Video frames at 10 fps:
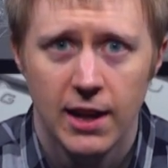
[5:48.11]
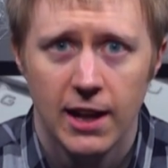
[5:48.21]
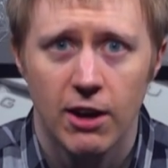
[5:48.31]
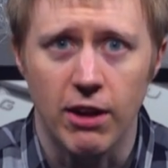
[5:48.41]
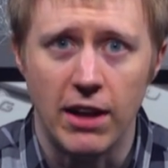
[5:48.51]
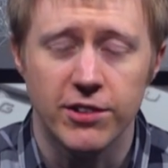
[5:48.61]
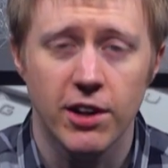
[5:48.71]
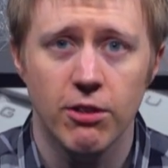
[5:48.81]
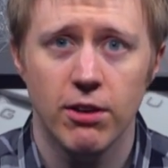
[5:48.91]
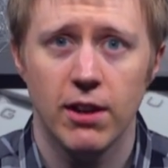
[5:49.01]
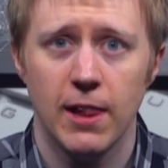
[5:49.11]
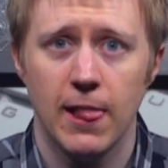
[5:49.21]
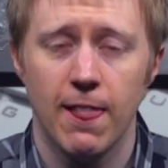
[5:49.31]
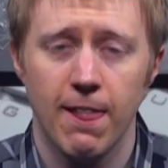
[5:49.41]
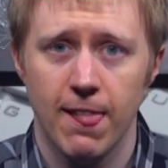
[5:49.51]
Okay, so
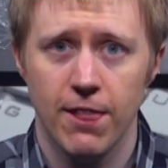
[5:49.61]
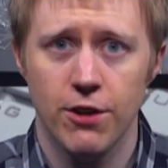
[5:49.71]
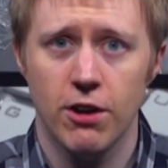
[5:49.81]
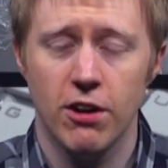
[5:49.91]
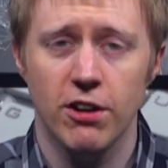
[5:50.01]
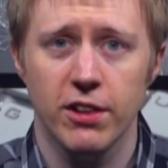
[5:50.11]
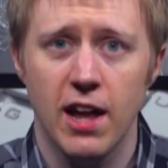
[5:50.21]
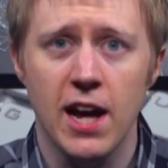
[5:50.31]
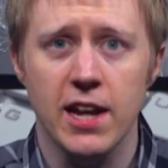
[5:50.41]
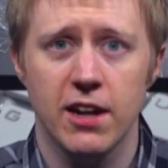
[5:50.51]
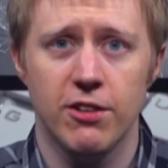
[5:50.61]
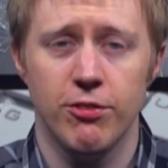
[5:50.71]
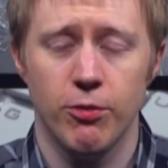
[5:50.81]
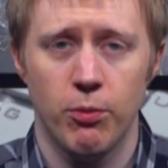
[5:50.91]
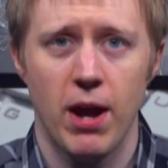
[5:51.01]
there are a lot
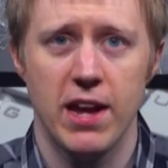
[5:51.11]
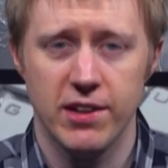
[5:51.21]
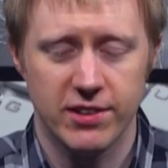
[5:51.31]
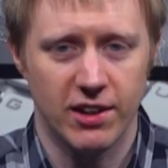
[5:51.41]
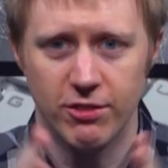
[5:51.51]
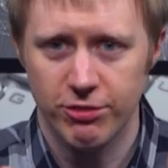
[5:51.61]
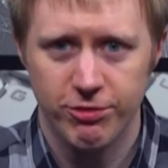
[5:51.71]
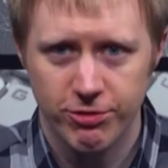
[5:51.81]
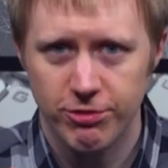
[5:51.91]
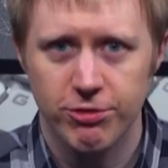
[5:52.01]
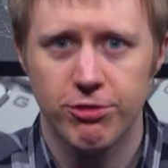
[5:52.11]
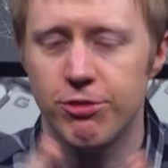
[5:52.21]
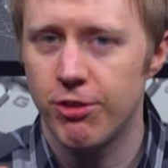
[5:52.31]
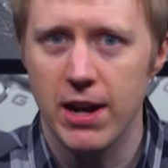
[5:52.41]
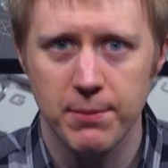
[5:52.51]
of ways of
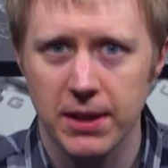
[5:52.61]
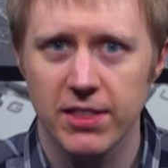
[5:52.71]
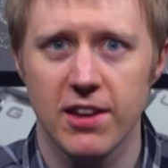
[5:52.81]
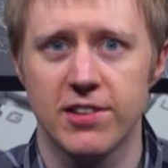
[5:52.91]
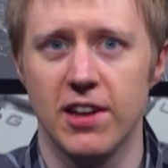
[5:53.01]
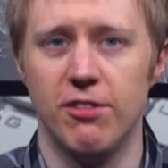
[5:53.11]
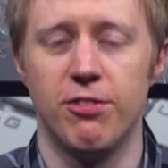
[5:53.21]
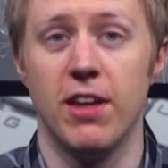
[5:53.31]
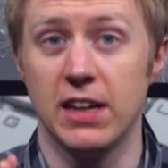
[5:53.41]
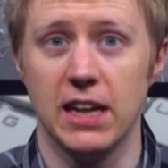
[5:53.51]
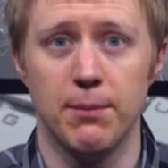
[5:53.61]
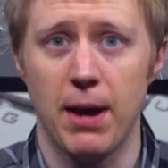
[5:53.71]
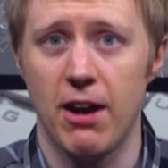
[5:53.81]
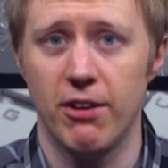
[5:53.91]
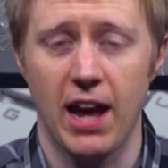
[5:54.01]
framing this, of thinking
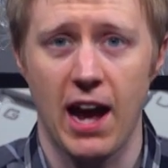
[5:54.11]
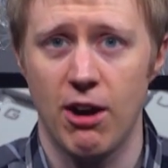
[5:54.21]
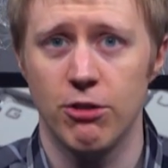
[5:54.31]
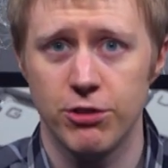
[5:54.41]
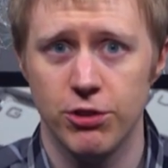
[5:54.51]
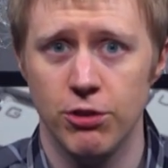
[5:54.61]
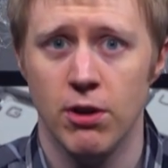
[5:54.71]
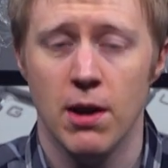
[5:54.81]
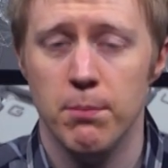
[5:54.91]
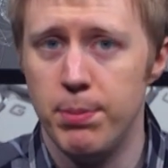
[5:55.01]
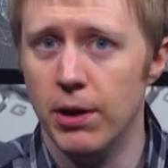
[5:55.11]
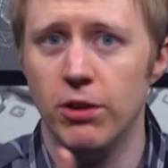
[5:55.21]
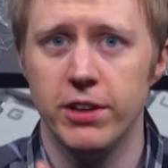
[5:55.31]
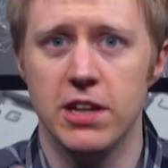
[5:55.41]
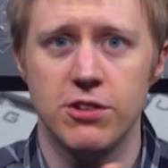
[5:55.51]
about how to
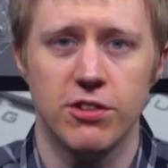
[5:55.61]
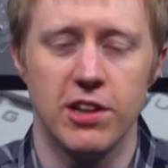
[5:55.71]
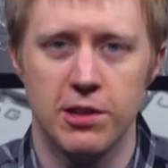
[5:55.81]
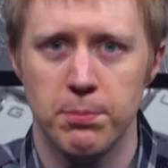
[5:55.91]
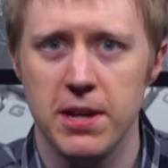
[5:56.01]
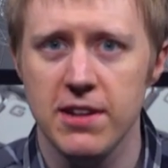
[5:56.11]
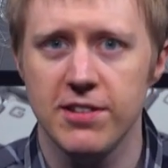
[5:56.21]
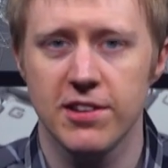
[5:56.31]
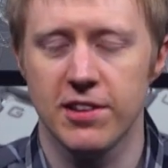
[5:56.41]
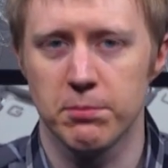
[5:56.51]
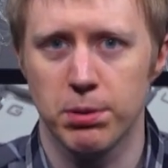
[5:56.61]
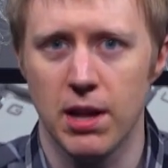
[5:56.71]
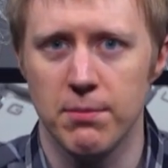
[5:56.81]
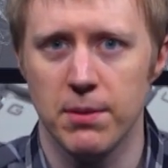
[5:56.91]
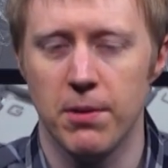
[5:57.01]
build each of these pieces and
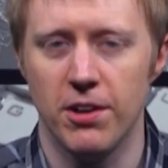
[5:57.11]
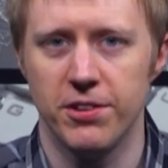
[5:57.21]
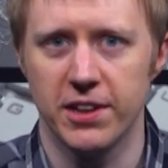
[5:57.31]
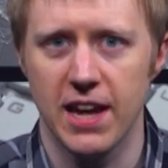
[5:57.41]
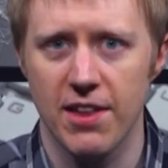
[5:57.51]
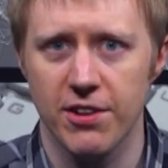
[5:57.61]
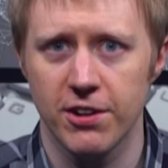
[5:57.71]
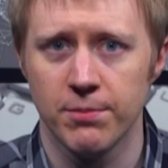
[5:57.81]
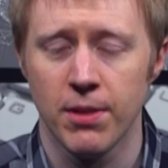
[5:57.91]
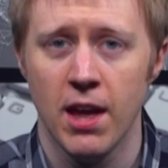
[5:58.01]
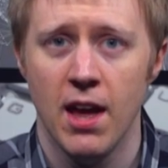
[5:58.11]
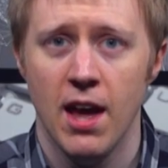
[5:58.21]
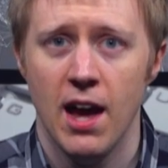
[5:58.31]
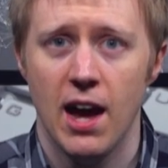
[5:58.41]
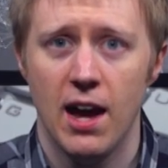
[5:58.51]
plumb them all together,
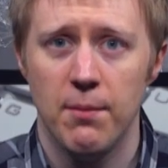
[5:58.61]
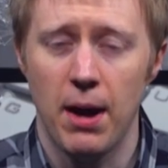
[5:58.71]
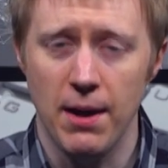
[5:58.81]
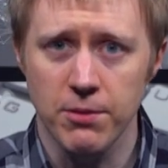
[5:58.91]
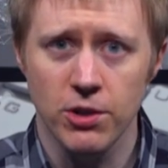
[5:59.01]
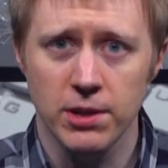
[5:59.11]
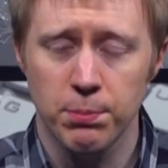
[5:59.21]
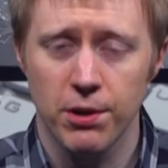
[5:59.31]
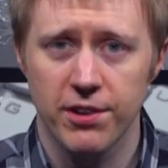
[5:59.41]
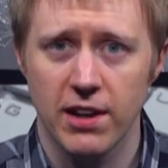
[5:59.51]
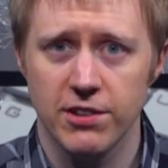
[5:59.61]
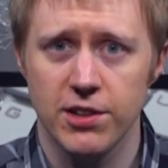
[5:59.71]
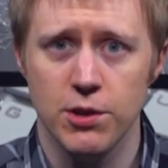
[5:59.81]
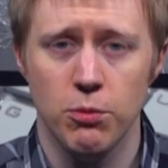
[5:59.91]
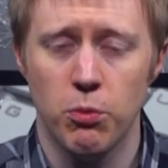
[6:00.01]
um, I'm going to present to
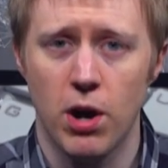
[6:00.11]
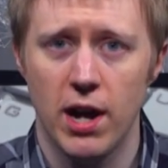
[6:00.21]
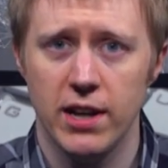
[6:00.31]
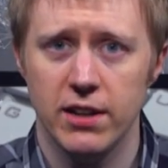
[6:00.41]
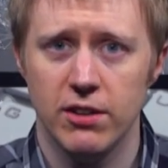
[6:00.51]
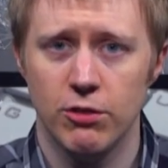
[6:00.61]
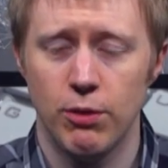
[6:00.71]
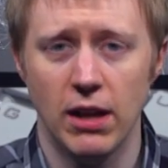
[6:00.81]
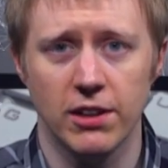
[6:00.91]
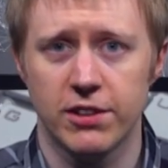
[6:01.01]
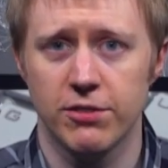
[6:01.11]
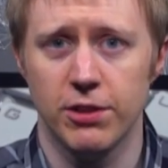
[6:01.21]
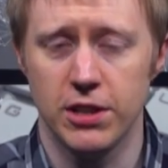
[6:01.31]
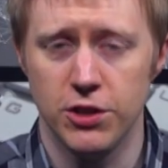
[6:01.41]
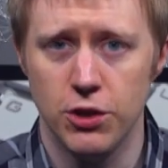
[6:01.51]
you one
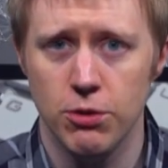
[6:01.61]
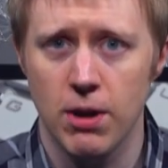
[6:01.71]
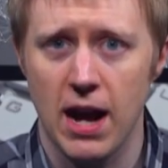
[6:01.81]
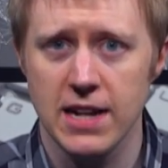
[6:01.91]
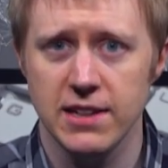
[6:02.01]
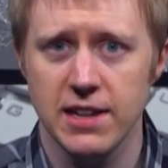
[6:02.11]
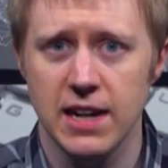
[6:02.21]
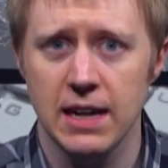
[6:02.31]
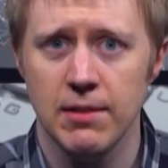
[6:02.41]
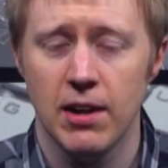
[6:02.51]
relatively new idea